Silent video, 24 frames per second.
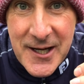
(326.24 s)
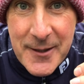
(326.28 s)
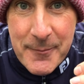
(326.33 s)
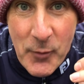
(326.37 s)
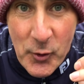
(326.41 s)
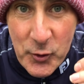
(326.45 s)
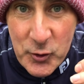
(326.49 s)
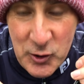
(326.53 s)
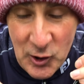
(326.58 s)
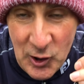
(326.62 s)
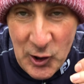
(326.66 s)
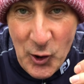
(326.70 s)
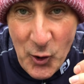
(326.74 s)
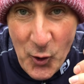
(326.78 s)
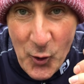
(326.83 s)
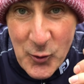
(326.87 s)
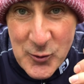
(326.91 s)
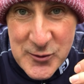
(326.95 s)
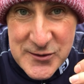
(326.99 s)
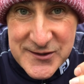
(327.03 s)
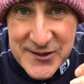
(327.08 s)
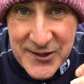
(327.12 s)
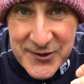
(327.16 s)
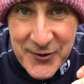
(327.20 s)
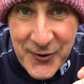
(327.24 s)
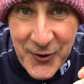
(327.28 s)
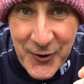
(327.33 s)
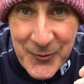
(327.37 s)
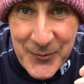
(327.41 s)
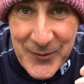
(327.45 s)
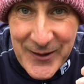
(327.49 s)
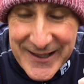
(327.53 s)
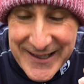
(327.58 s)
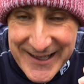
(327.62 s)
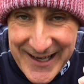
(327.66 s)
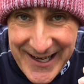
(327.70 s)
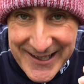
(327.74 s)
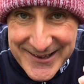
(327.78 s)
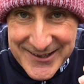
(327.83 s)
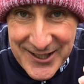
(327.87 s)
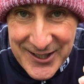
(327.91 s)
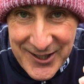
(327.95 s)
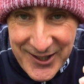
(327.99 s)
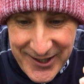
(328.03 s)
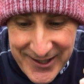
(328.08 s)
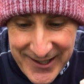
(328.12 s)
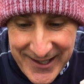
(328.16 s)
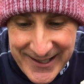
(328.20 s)
more closed than normal. Again, the
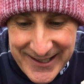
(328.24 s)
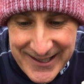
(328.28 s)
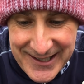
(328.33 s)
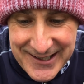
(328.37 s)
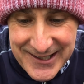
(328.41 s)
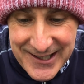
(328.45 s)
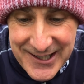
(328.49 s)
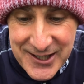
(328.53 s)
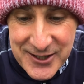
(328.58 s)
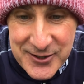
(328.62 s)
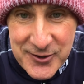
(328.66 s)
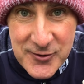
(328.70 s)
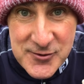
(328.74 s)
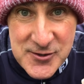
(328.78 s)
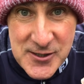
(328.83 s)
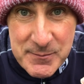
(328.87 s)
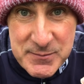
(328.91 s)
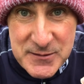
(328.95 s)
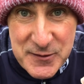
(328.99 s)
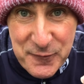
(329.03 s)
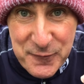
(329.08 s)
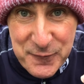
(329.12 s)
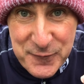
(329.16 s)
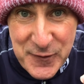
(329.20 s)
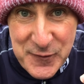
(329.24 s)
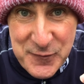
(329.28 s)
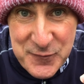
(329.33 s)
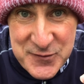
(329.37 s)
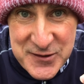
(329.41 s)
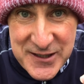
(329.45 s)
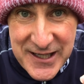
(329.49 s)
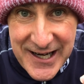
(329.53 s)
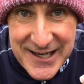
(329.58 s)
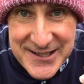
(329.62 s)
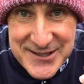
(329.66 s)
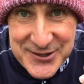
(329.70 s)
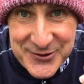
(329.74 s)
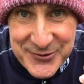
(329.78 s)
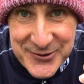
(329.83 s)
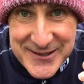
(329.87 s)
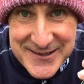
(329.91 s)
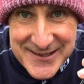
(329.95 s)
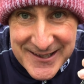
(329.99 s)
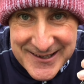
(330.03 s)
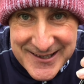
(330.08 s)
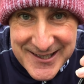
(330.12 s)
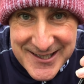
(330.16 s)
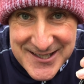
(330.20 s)
lie angle goes up to fifty-eight degrees,
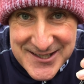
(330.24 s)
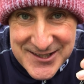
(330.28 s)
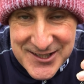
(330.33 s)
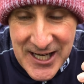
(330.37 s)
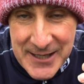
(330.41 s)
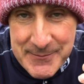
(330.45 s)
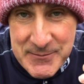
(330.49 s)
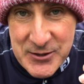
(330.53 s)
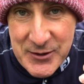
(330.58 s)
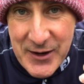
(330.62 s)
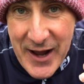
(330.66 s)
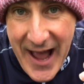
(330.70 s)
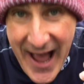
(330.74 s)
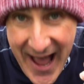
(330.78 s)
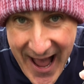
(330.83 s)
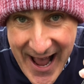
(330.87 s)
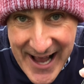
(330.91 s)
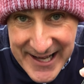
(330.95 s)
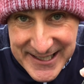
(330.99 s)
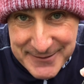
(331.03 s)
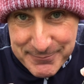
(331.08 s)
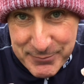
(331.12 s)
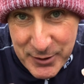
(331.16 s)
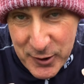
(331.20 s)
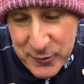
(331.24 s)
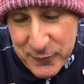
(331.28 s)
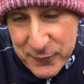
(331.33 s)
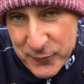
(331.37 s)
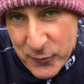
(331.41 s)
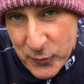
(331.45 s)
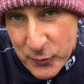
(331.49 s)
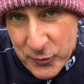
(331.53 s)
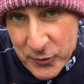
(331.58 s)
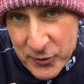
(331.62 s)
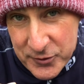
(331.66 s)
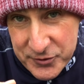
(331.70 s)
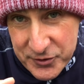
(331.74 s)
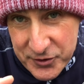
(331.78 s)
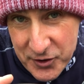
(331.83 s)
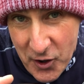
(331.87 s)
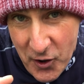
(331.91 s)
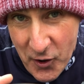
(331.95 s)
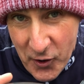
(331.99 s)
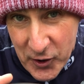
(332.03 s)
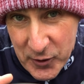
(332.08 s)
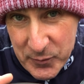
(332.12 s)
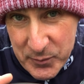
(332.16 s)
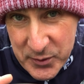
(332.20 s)
and this time you add about four hundred
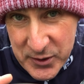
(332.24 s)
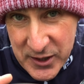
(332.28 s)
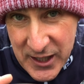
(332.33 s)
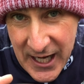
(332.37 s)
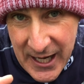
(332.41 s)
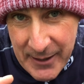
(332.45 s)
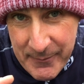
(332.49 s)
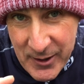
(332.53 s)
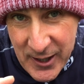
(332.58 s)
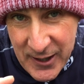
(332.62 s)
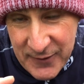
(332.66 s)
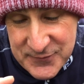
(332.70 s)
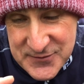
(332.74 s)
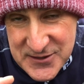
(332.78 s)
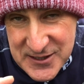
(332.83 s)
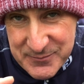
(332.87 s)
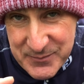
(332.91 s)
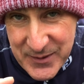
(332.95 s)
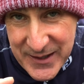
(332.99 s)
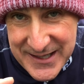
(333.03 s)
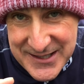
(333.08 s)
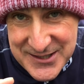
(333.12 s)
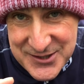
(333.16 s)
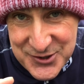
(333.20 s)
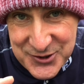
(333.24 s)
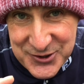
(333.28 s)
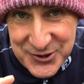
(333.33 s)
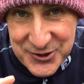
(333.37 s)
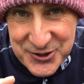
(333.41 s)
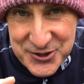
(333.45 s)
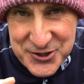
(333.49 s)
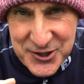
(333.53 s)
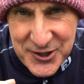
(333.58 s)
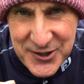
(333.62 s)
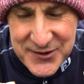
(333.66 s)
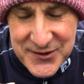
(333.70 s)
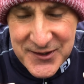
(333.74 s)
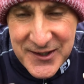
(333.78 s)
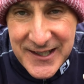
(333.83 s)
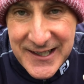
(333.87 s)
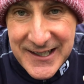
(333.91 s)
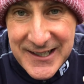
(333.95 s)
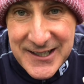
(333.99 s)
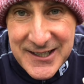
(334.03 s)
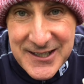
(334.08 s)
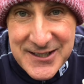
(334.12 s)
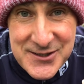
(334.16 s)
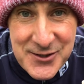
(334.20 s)
R P M of spin to your shots.
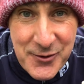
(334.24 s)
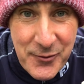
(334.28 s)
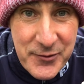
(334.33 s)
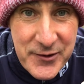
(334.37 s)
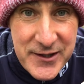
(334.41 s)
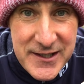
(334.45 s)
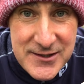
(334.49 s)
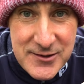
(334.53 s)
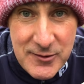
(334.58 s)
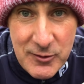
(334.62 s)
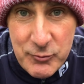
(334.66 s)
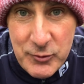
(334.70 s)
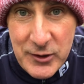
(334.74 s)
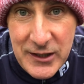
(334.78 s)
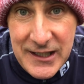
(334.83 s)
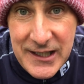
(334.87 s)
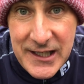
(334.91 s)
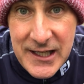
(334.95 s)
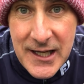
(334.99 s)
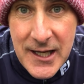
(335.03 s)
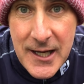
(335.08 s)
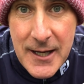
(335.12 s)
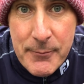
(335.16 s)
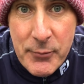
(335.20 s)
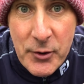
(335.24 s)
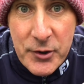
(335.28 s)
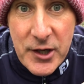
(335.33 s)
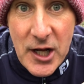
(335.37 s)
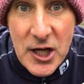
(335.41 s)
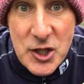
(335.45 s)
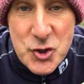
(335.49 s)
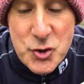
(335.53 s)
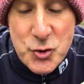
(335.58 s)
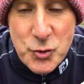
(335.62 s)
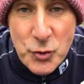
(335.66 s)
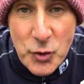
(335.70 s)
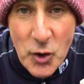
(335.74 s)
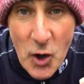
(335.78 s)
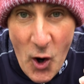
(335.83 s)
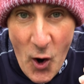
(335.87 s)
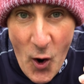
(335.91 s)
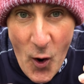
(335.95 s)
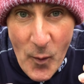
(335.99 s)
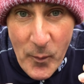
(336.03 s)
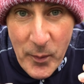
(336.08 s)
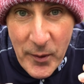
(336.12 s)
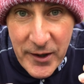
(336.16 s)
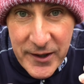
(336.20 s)
So this will really put a
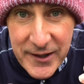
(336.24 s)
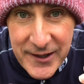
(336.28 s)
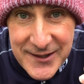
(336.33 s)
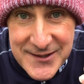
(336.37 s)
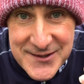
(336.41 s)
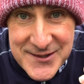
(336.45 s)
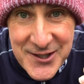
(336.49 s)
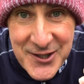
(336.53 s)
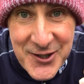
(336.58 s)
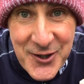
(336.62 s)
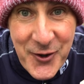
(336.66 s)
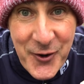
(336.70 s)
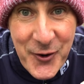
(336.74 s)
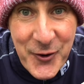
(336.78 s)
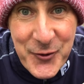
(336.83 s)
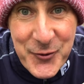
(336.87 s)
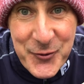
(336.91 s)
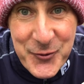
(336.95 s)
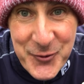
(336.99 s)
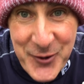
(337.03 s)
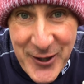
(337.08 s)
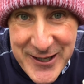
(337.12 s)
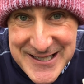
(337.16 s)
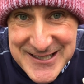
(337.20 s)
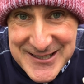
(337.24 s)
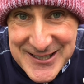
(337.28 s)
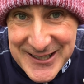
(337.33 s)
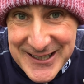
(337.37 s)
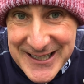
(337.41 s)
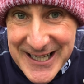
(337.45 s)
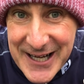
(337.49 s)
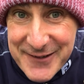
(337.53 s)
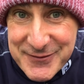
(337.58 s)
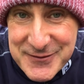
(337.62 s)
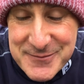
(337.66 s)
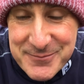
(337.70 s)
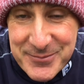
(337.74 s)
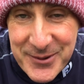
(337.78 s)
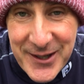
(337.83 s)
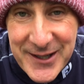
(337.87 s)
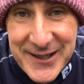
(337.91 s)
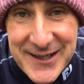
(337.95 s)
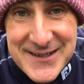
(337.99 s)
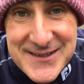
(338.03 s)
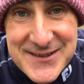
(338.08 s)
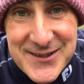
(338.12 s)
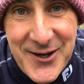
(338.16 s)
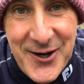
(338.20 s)
draw bias or right to left
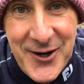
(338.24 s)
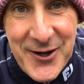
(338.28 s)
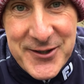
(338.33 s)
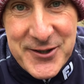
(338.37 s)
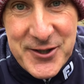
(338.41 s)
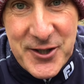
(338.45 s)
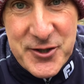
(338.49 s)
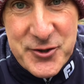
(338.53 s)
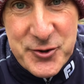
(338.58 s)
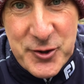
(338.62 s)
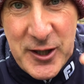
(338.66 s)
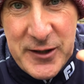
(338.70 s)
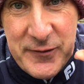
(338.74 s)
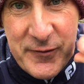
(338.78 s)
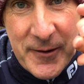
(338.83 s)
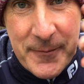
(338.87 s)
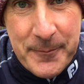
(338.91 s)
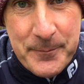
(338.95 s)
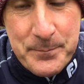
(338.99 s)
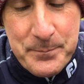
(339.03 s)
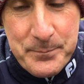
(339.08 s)
bias on your driver.